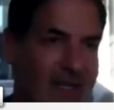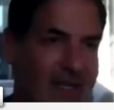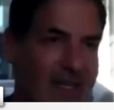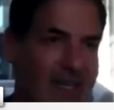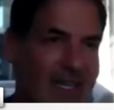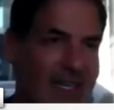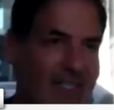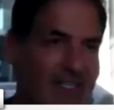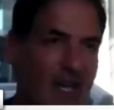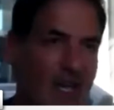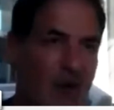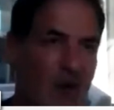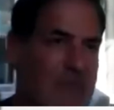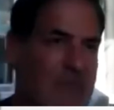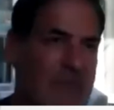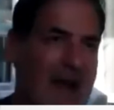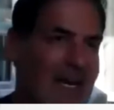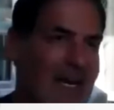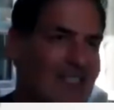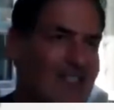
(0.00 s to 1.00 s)
It's going
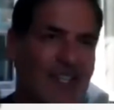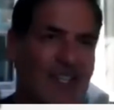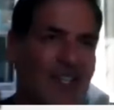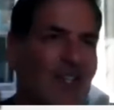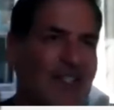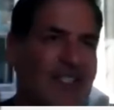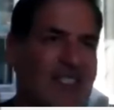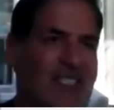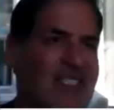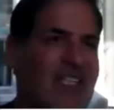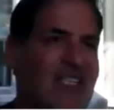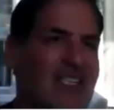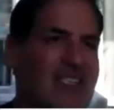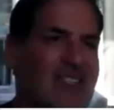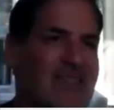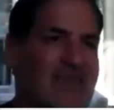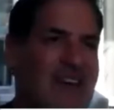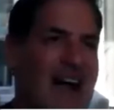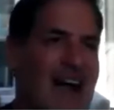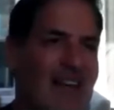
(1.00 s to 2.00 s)
back to the old
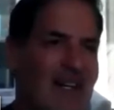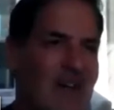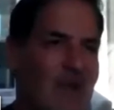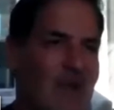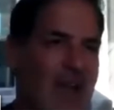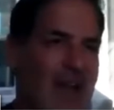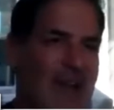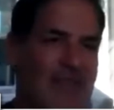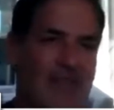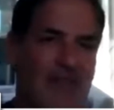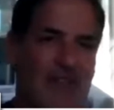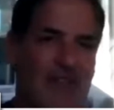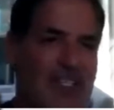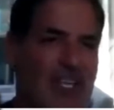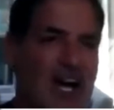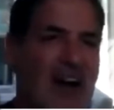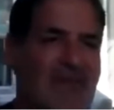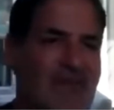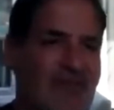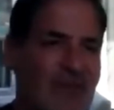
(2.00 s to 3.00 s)
Silicon Valley way for
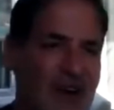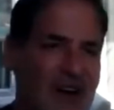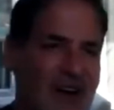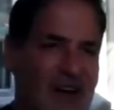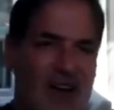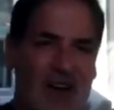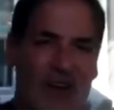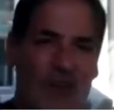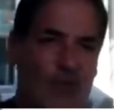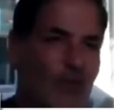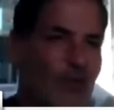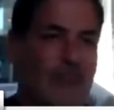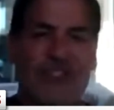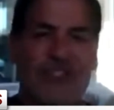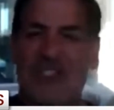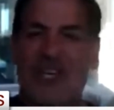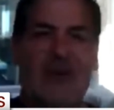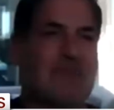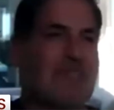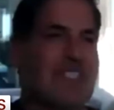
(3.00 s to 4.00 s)
software. We'll
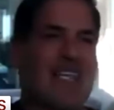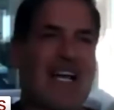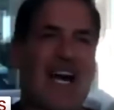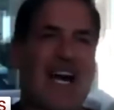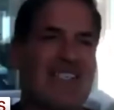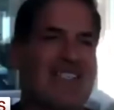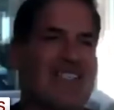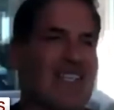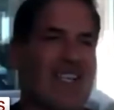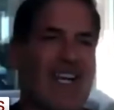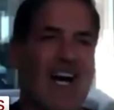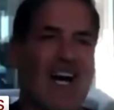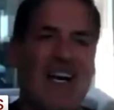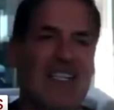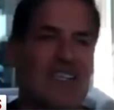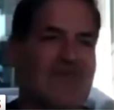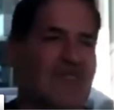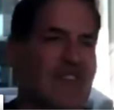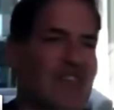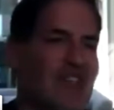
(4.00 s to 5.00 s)
subsidize the
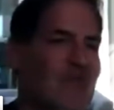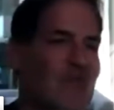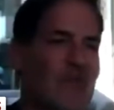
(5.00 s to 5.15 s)
cost for you.